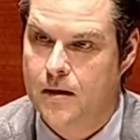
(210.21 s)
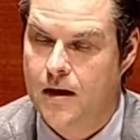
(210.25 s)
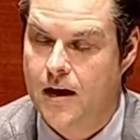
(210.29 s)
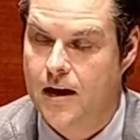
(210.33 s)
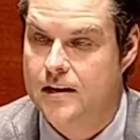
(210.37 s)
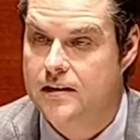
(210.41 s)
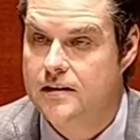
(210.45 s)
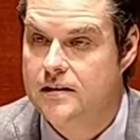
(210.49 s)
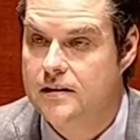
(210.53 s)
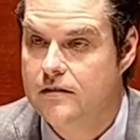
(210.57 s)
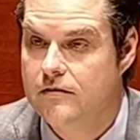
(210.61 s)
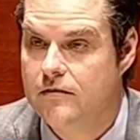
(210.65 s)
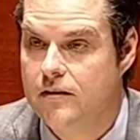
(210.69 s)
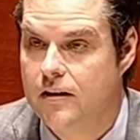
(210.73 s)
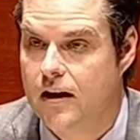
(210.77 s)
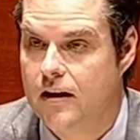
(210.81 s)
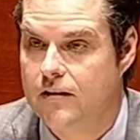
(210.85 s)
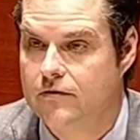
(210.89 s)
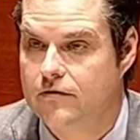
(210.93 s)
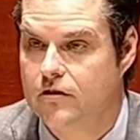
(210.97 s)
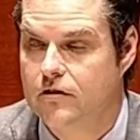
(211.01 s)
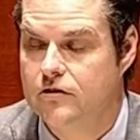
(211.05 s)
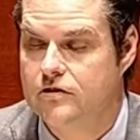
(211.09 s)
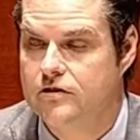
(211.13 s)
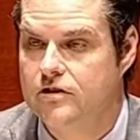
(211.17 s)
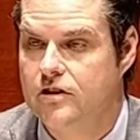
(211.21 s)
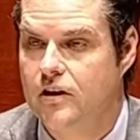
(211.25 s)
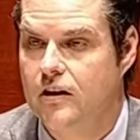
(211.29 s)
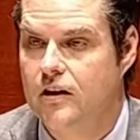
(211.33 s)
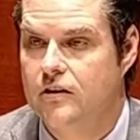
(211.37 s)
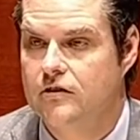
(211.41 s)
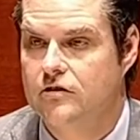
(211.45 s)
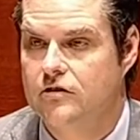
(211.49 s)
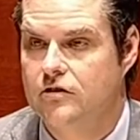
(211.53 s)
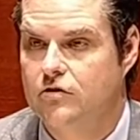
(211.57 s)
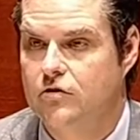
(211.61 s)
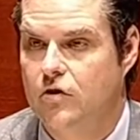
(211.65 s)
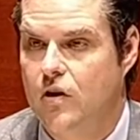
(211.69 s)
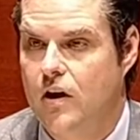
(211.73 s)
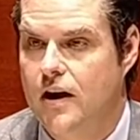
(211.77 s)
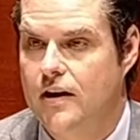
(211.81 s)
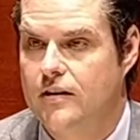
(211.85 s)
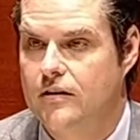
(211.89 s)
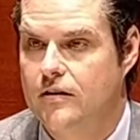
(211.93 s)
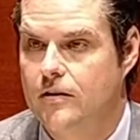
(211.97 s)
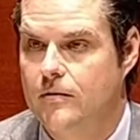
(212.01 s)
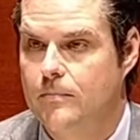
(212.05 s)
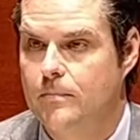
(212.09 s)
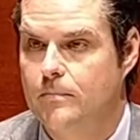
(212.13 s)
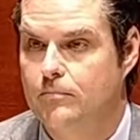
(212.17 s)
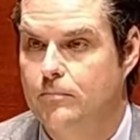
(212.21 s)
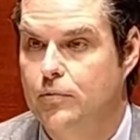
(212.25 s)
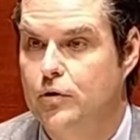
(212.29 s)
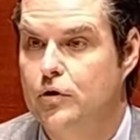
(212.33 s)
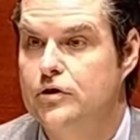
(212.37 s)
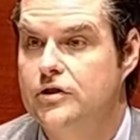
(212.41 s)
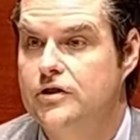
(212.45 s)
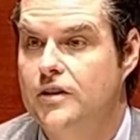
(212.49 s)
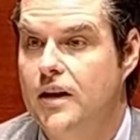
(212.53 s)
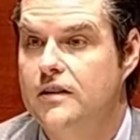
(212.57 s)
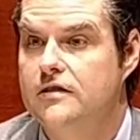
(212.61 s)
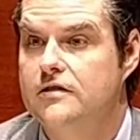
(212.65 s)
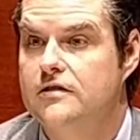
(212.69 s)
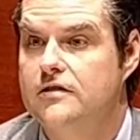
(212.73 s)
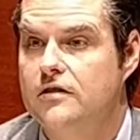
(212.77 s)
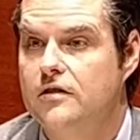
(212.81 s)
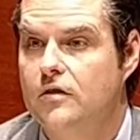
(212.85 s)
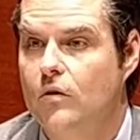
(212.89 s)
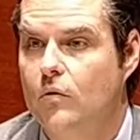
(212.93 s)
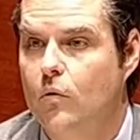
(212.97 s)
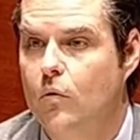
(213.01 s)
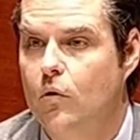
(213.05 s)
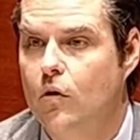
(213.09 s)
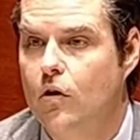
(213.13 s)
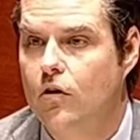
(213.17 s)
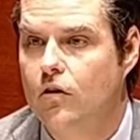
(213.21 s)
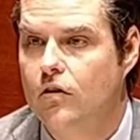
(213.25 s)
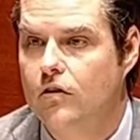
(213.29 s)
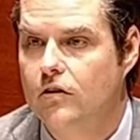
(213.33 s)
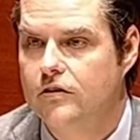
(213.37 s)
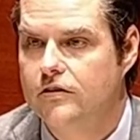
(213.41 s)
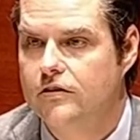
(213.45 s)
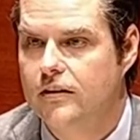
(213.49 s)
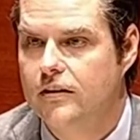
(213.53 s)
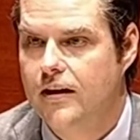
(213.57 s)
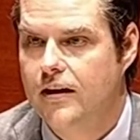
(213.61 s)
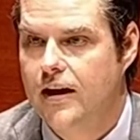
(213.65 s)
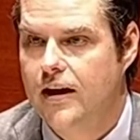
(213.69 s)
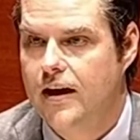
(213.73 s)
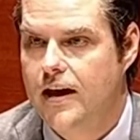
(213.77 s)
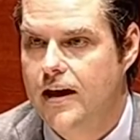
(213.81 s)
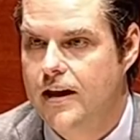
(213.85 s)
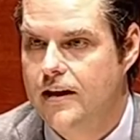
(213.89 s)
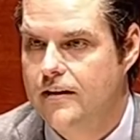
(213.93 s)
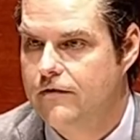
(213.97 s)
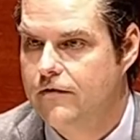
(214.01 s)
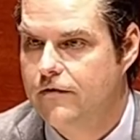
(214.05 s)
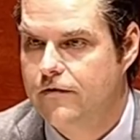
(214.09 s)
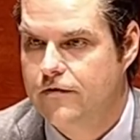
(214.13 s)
and even efforts to try to present to the world a